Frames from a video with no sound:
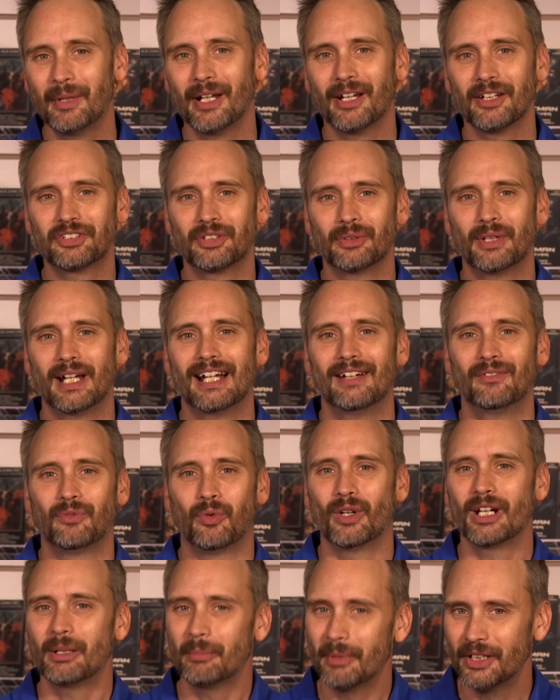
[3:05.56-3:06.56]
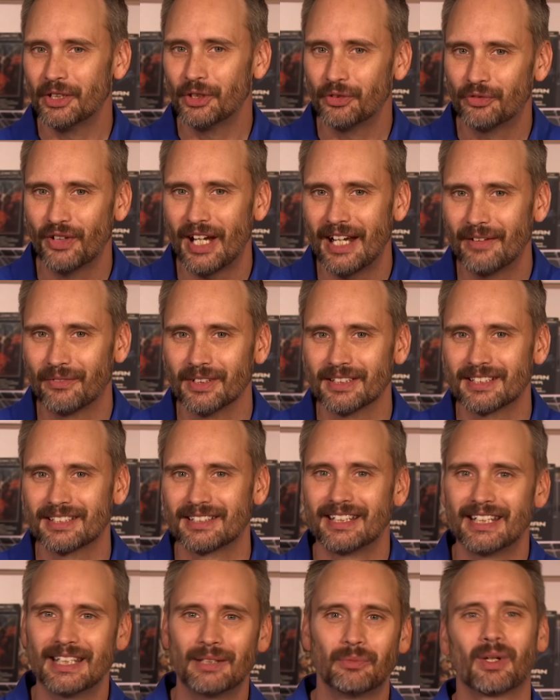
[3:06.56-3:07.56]
we also have one of my new favorites,
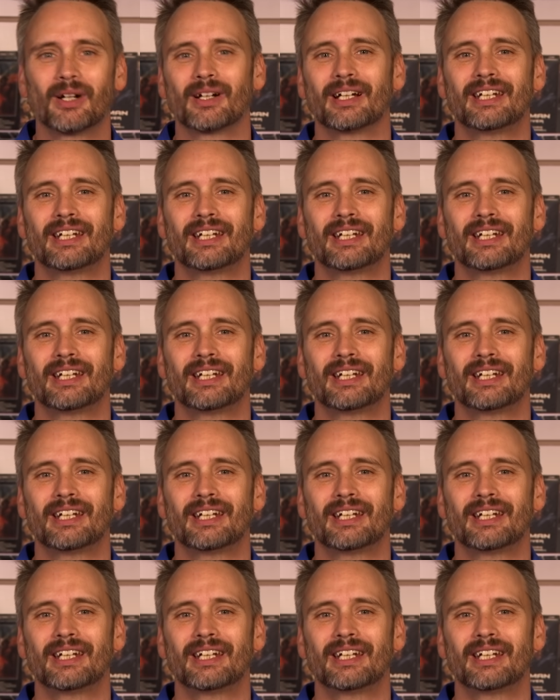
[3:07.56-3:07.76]
the Where